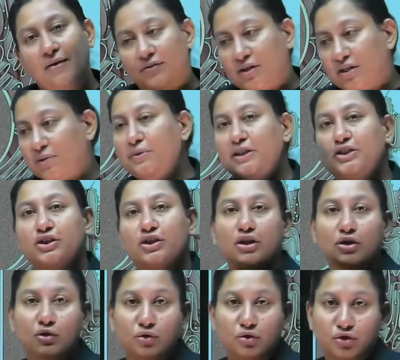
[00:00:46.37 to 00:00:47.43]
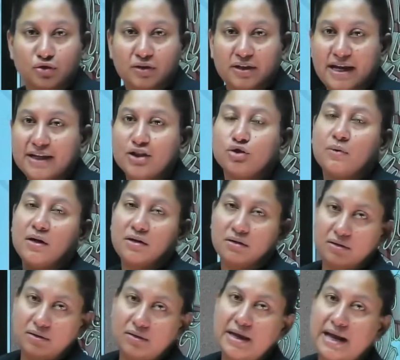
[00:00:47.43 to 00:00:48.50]
after completion, it will goes to the next
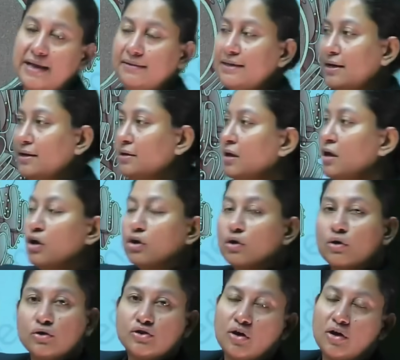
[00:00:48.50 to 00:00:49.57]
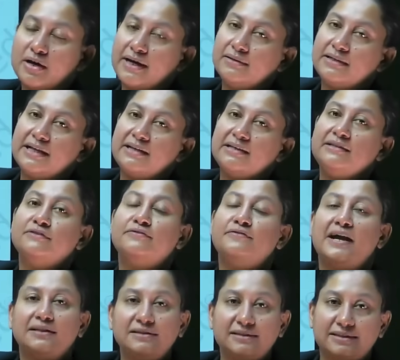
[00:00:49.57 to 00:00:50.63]
one, and then goes on, and then in the
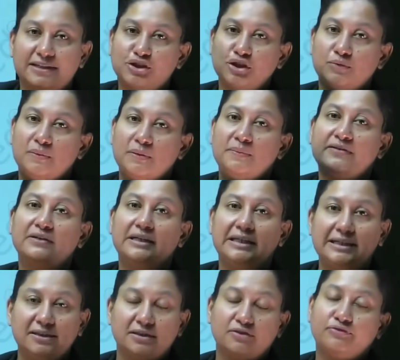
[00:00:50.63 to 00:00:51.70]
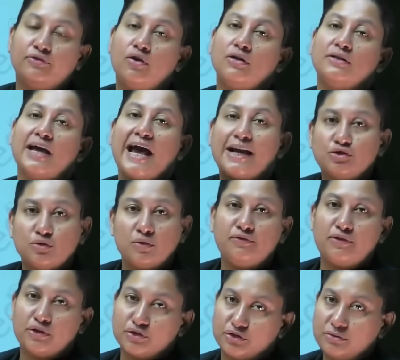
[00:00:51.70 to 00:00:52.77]
final stage, it will be released for the actual
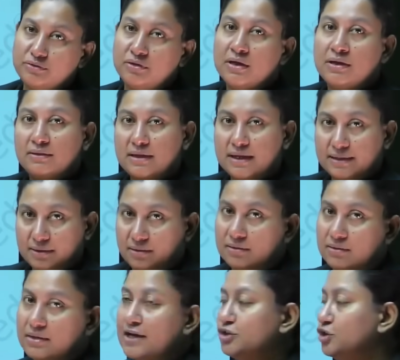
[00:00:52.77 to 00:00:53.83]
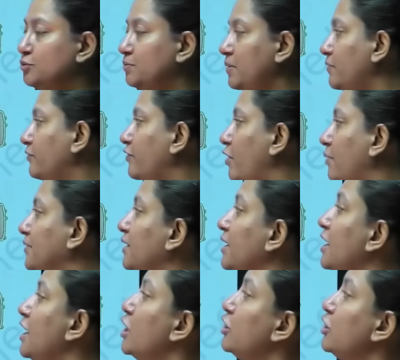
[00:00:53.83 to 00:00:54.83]
function that has to be performed.